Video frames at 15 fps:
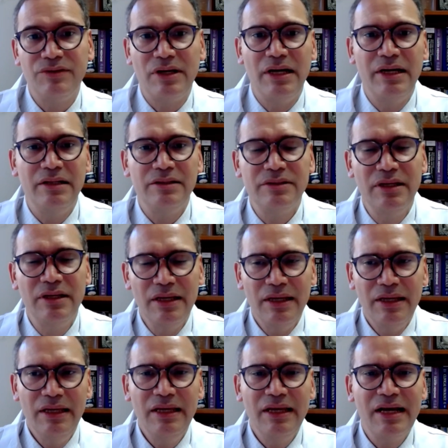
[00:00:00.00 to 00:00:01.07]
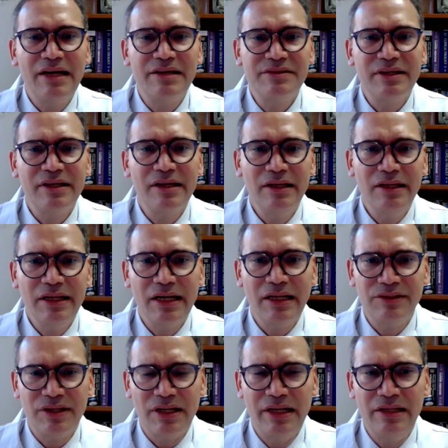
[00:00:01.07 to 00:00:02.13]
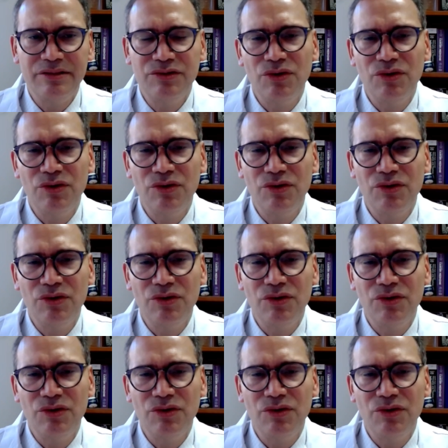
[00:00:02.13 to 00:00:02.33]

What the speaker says: trials, in cancer clinical trials.